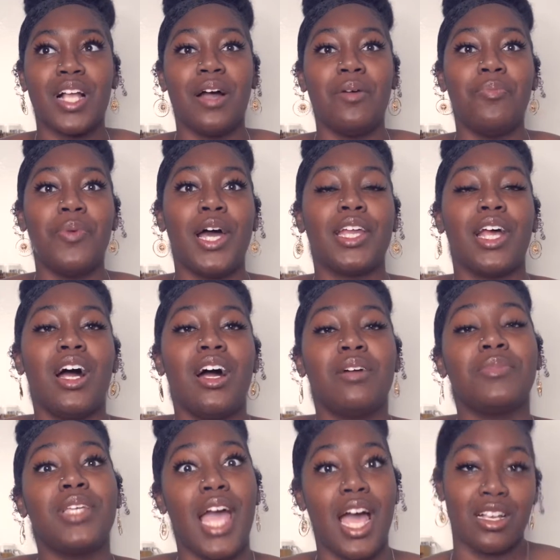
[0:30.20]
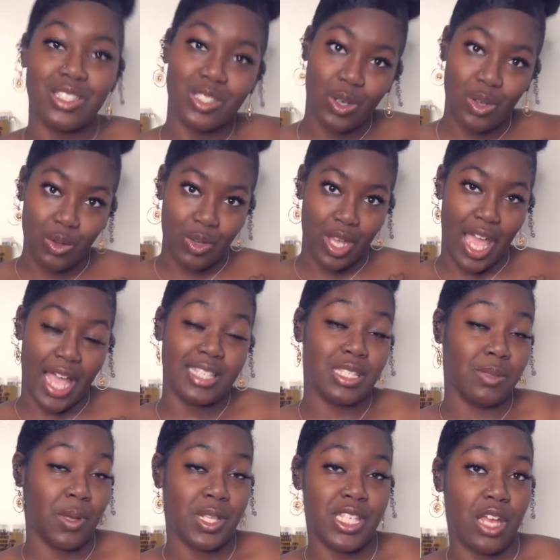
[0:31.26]
But yeah, so as
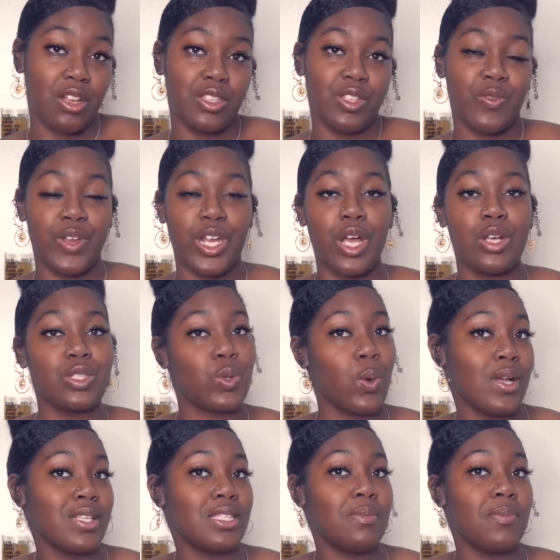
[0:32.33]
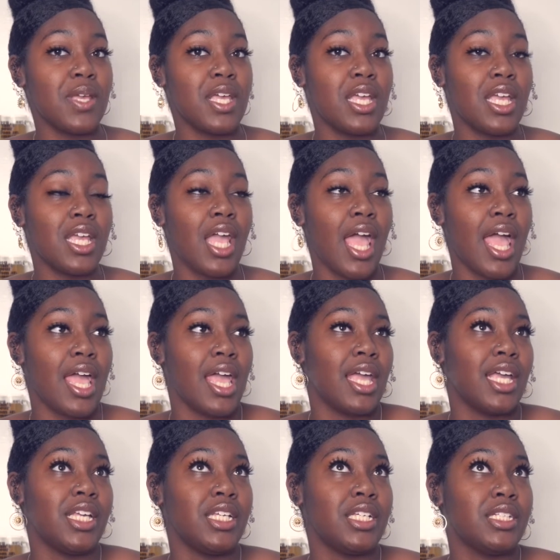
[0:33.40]
seen by the title, this video is going to
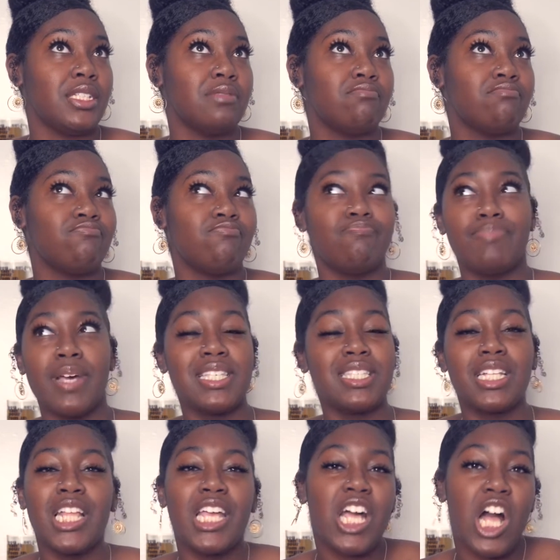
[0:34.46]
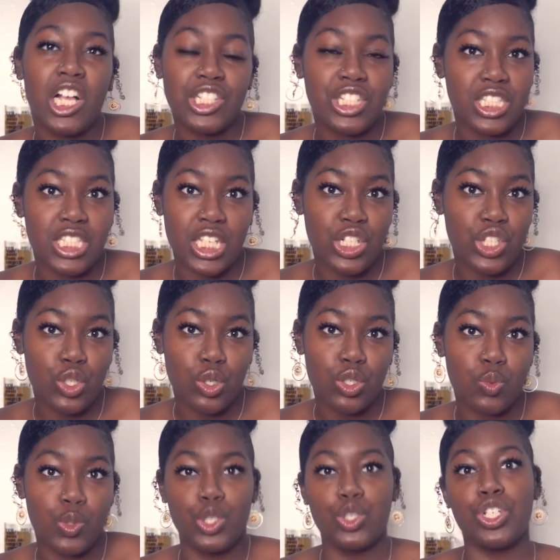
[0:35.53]
be basically college
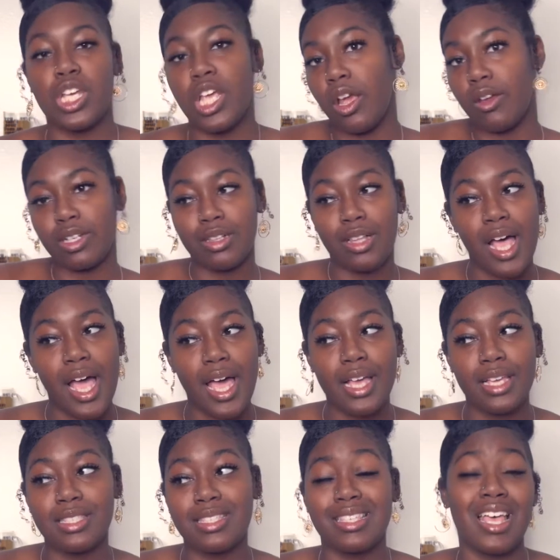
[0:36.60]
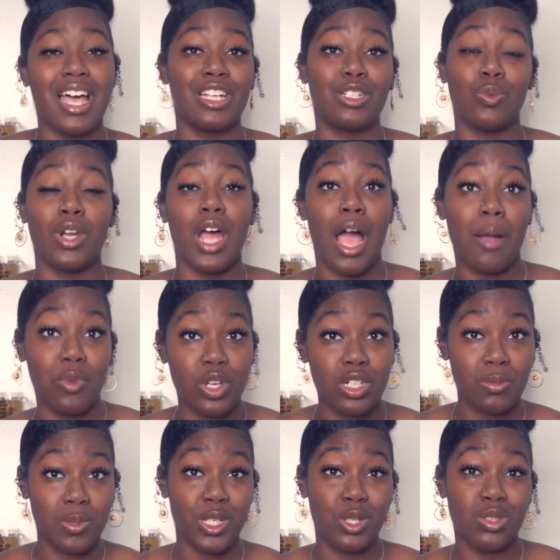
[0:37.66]
essentials, what you should carry to class slash what I'm going
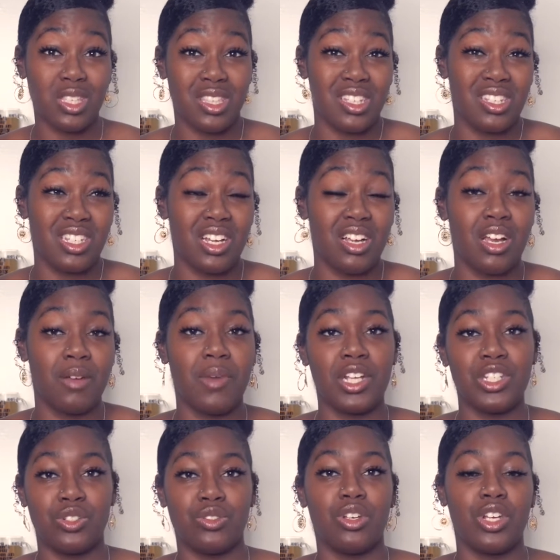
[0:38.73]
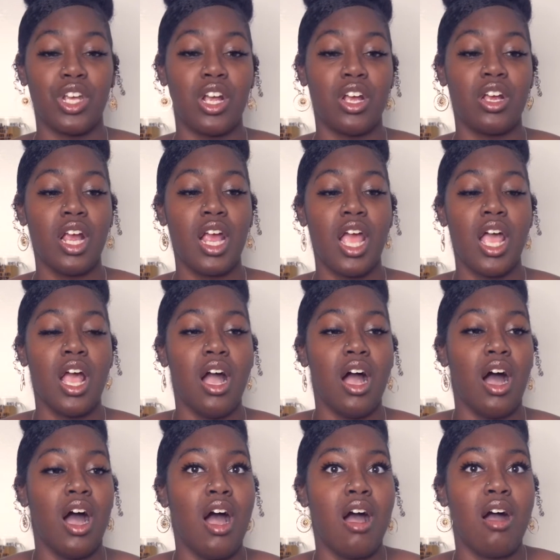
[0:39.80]
to be using this year in my junior year.
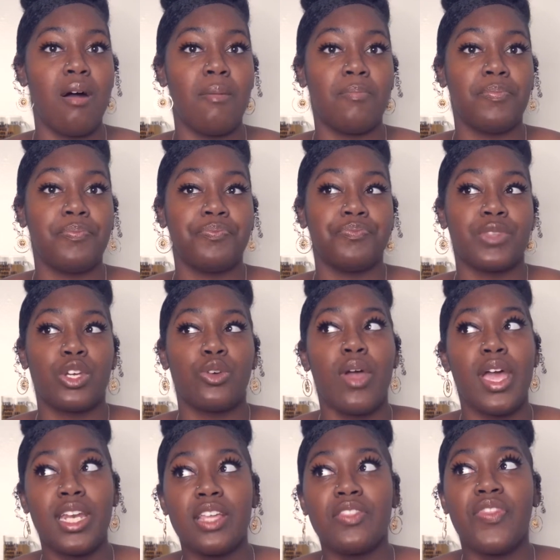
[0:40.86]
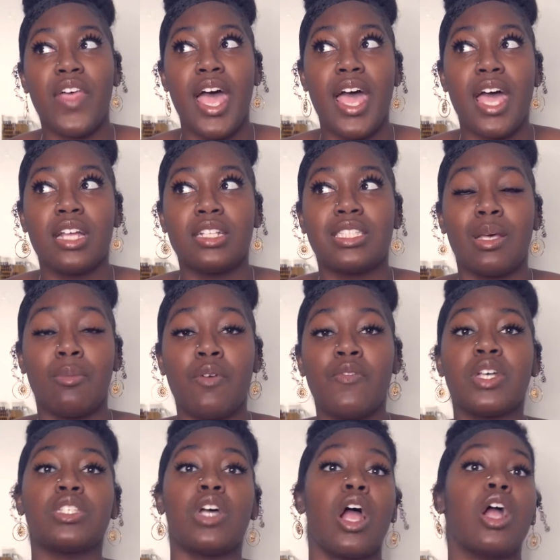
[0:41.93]
Granted that some of
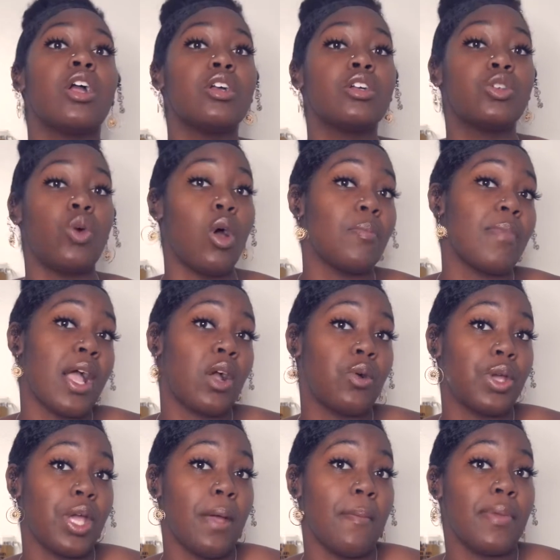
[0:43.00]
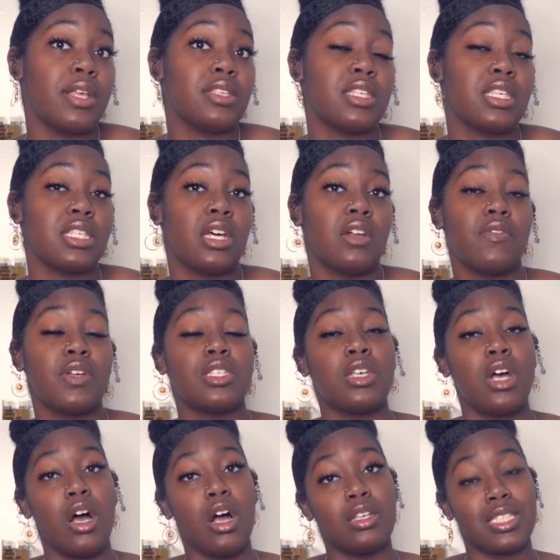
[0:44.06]
us are going back on campus and some
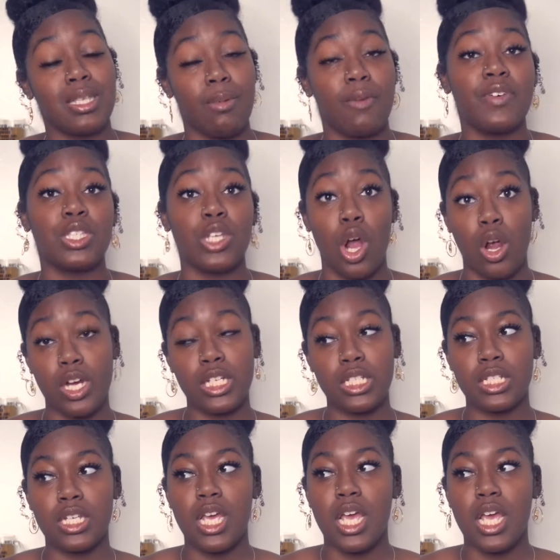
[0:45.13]
of us aren't.